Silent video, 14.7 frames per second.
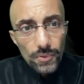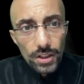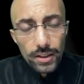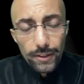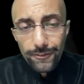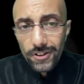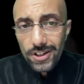
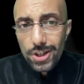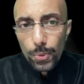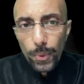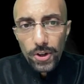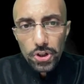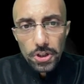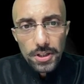The first
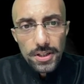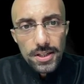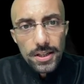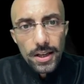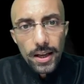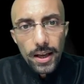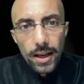question
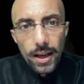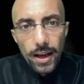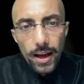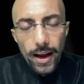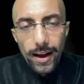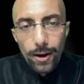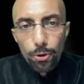is,
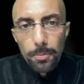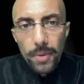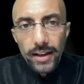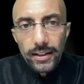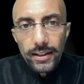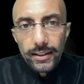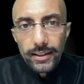how
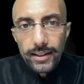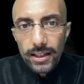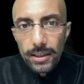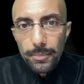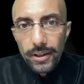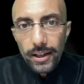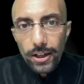many
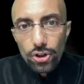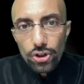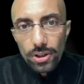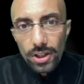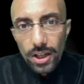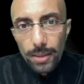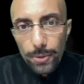
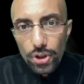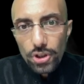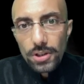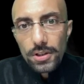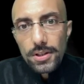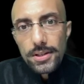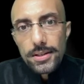delimitation
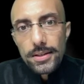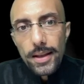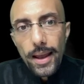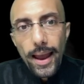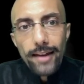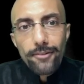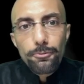commissions
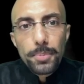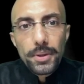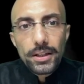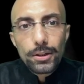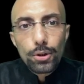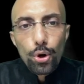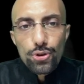have
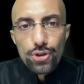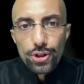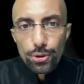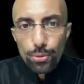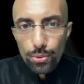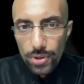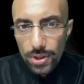been
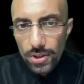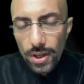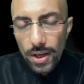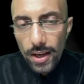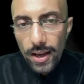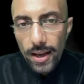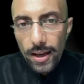constituted
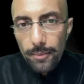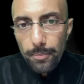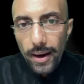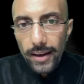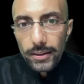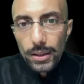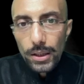
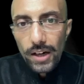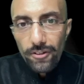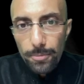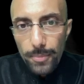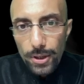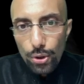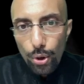by the
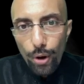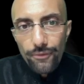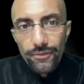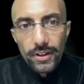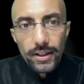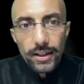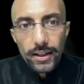Government of
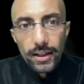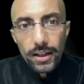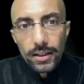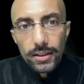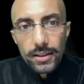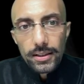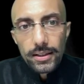
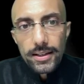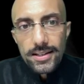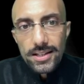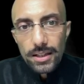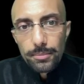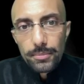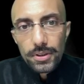India till
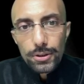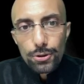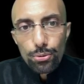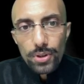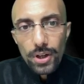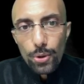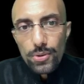December
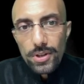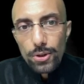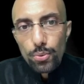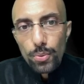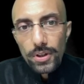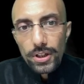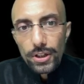
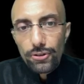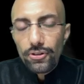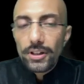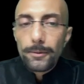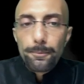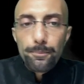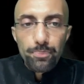
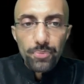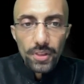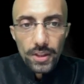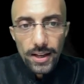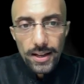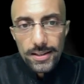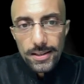2023?
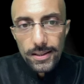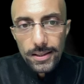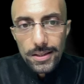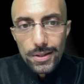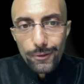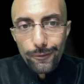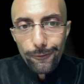The answer
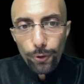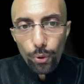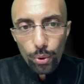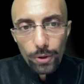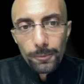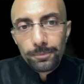is 4.